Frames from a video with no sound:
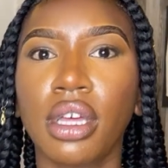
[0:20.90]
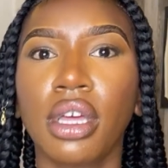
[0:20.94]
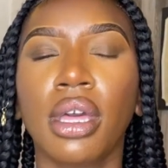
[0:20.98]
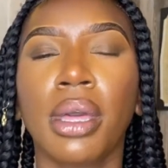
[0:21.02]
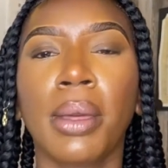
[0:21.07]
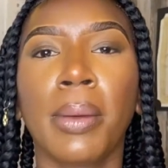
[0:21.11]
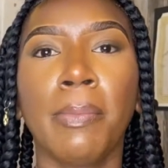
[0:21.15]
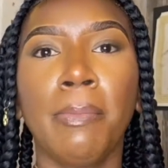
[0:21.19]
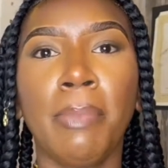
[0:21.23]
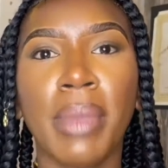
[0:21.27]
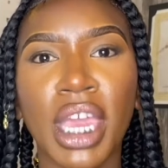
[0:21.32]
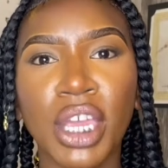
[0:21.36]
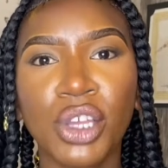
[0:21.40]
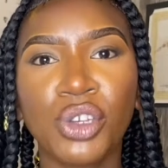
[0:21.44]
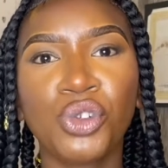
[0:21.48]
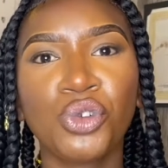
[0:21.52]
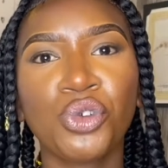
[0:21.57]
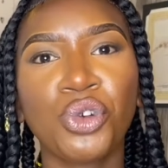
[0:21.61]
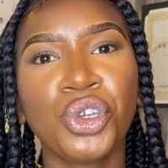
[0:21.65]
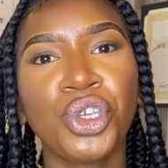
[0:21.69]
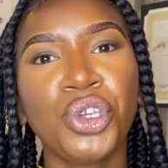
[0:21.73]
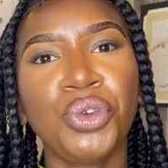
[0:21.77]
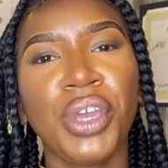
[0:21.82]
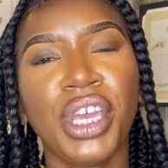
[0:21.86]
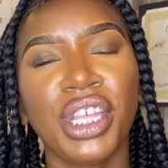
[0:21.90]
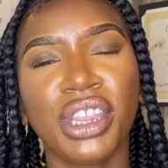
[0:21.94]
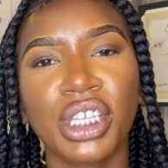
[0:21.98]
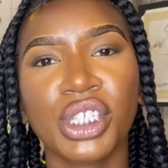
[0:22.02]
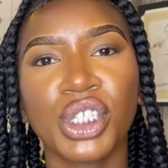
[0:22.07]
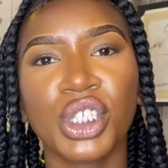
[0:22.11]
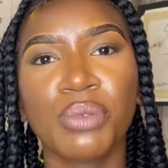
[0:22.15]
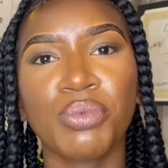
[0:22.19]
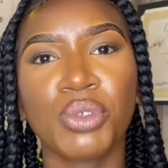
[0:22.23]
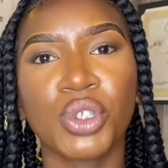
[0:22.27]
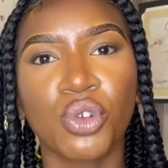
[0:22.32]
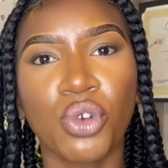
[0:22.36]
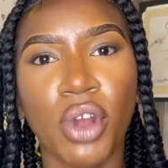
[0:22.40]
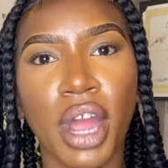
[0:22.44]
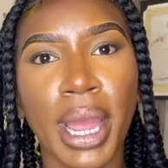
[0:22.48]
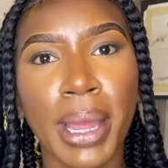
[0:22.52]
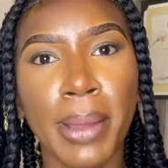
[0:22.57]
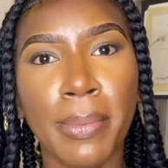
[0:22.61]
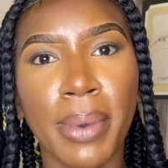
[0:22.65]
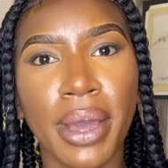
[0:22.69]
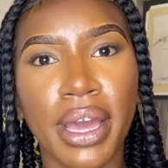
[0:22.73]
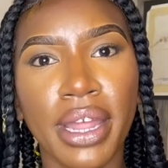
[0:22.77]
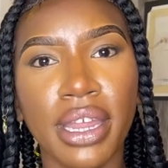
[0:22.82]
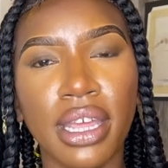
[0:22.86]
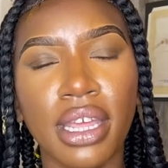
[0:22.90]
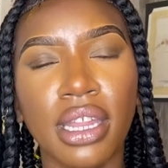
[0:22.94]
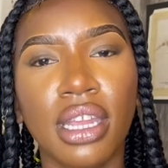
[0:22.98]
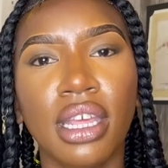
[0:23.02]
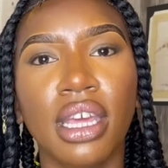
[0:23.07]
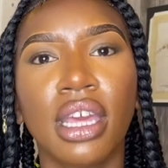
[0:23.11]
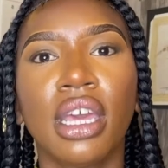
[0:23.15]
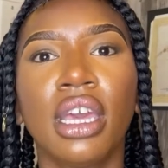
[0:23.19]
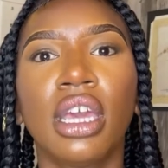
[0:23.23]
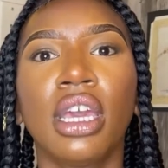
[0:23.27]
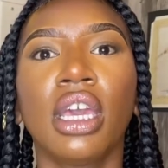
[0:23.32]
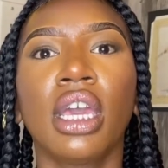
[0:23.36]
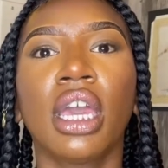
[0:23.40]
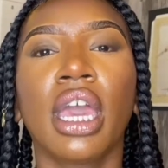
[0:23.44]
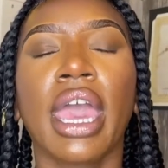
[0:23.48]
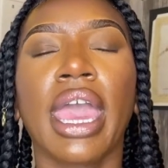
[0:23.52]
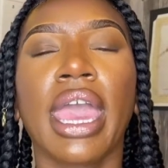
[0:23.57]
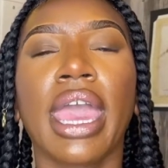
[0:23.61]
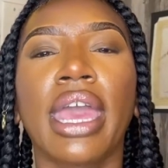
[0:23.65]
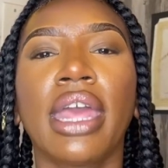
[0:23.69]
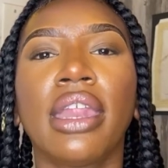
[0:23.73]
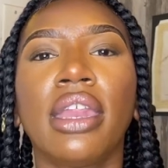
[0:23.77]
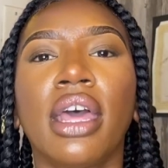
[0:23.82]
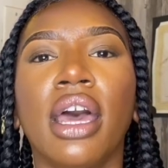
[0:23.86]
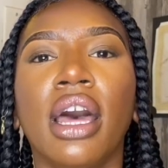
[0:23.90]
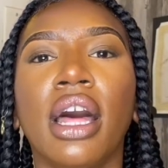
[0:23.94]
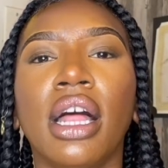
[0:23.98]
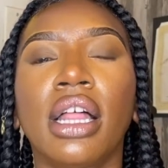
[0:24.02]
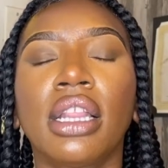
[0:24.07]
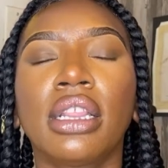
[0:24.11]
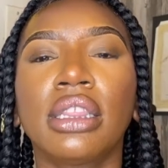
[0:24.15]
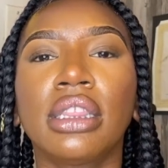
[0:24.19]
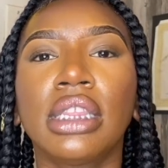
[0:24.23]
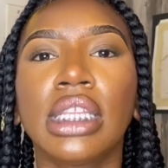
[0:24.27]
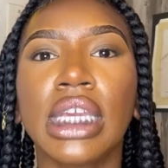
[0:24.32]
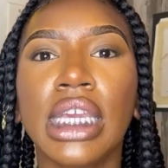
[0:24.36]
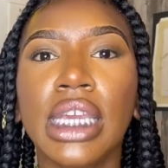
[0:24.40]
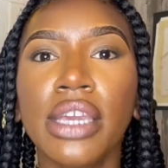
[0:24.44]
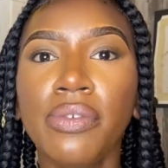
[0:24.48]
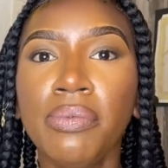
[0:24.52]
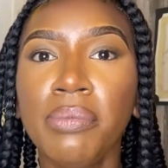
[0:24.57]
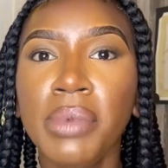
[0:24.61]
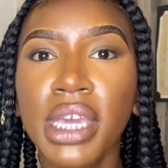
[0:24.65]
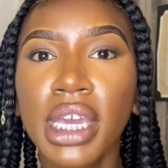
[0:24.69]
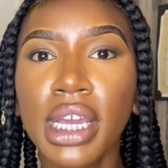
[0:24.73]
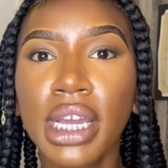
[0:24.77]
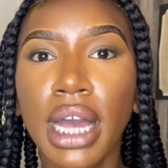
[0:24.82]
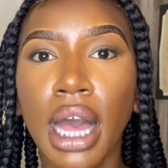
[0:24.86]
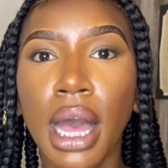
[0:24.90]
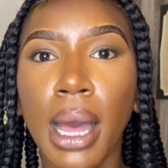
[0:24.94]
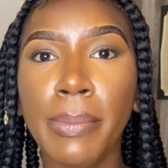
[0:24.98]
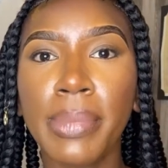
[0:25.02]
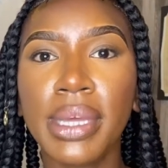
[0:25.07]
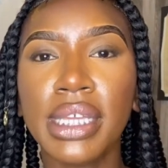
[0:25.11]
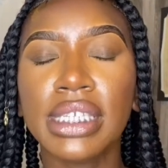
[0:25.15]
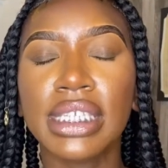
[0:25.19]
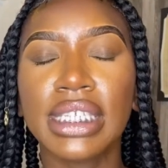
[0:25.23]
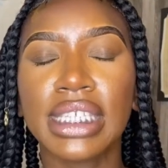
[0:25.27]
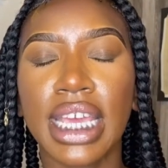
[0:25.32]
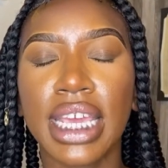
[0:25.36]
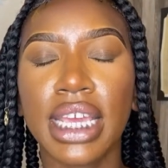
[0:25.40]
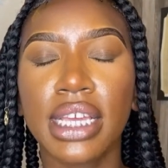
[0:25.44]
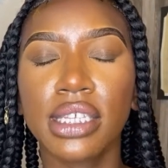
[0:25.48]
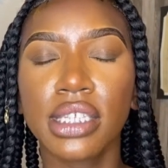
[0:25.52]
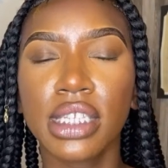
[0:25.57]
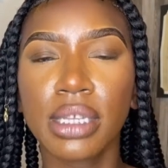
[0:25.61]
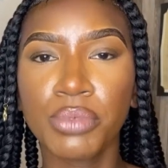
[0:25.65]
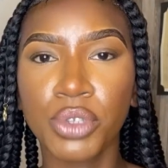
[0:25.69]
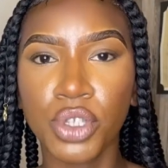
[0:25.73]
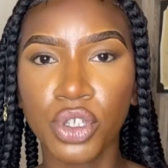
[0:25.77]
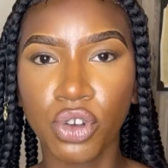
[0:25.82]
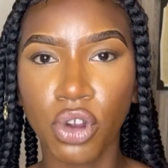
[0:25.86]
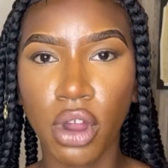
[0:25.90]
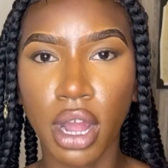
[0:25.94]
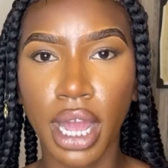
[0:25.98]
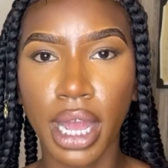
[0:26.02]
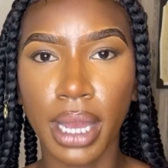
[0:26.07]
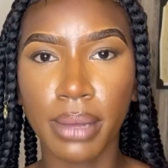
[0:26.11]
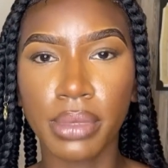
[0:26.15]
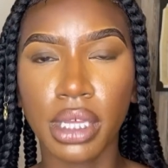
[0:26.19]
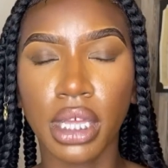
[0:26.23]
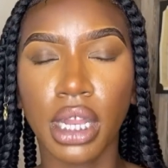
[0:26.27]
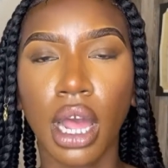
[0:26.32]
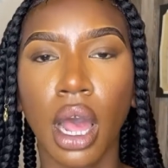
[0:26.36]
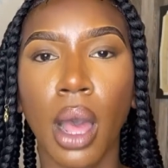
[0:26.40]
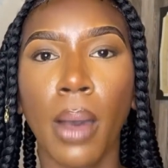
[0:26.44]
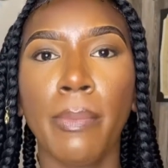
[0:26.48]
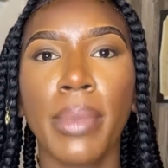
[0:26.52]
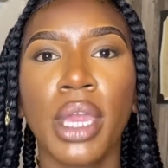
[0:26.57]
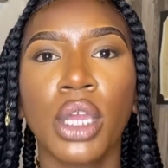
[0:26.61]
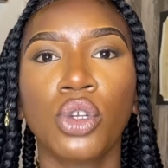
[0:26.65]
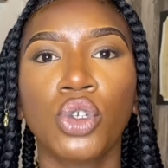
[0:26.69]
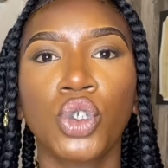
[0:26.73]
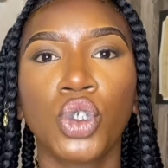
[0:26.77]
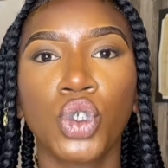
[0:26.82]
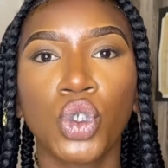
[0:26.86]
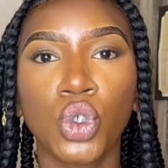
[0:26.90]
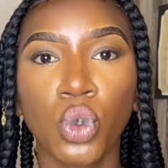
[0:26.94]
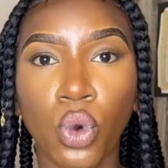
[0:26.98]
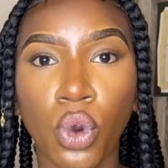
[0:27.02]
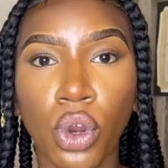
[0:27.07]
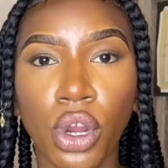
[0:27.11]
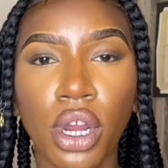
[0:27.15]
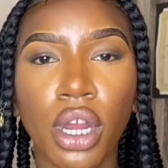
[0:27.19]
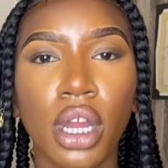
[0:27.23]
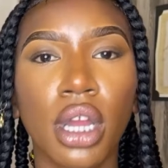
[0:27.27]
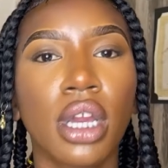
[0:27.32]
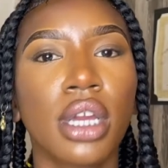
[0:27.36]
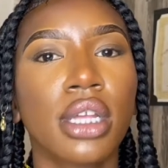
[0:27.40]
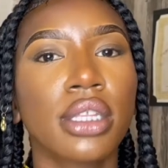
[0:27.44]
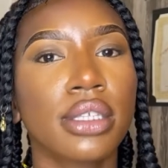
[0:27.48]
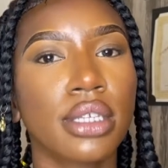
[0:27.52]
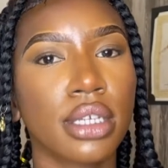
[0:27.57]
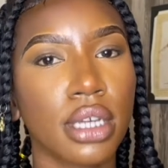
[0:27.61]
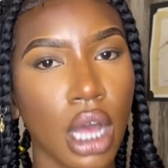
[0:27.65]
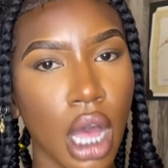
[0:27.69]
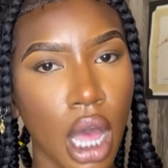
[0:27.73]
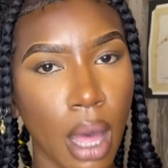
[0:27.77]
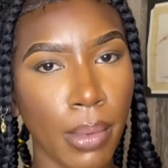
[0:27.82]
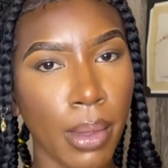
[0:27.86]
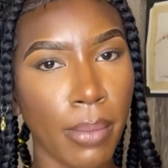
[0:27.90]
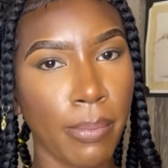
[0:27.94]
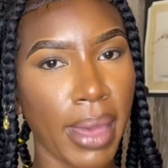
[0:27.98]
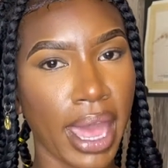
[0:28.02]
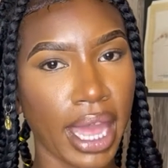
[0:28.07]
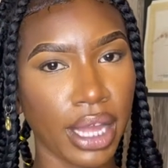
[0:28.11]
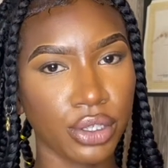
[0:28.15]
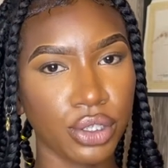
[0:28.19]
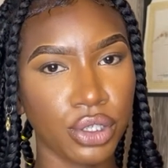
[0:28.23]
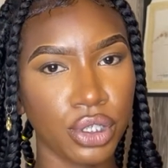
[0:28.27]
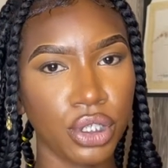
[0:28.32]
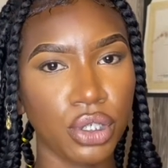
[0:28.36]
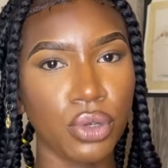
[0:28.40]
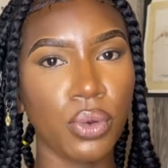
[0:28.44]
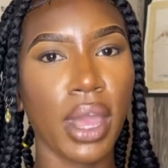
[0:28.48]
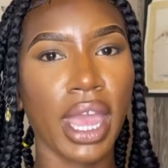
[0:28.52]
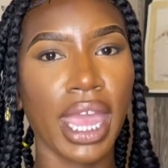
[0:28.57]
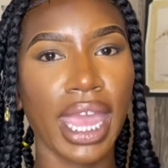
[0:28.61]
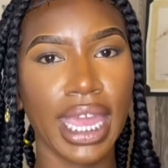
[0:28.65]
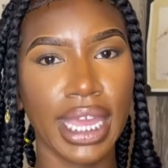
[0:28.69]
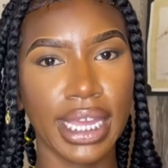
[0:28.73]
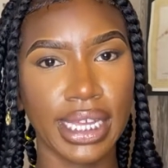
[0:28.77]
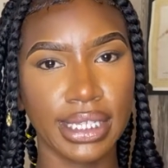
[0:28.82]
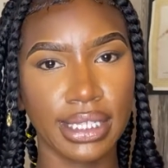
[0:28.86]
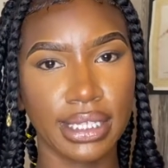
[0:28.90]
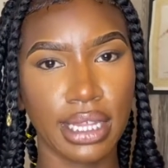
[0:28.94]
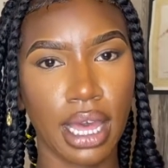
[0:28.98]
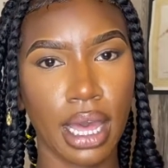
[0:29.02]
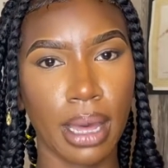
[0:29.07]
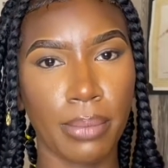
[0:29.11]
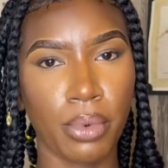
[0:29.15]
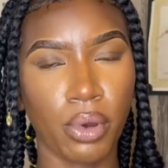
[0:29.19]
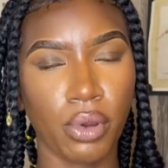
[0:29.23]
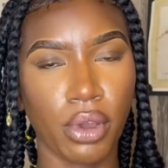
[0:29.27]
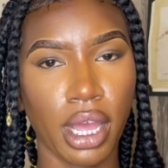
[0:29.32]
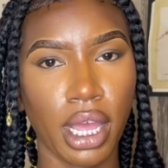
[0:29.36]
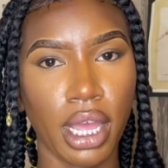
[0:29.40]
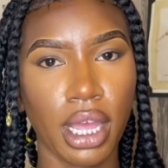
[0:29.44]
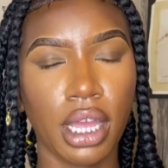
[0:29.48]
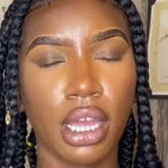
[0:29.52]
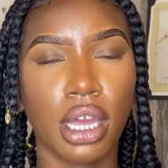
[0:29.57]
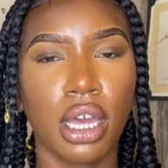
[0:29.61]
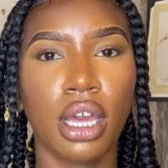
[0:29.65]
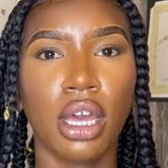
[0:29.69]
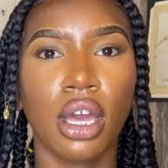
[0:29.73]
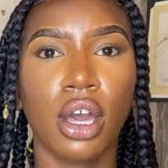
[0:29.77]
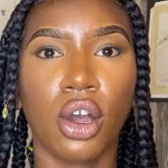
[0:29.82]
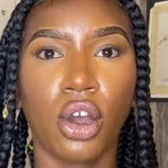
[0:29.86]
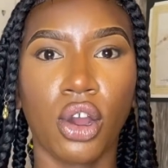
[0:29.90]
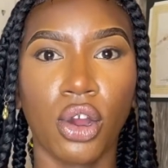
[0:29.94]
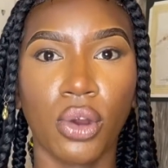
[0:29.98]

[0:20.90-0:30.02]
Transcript: make sure you hit the subscribe button and leave me a comment saying subscribe, and I'll make sure to comment back to you ASAP, okay? All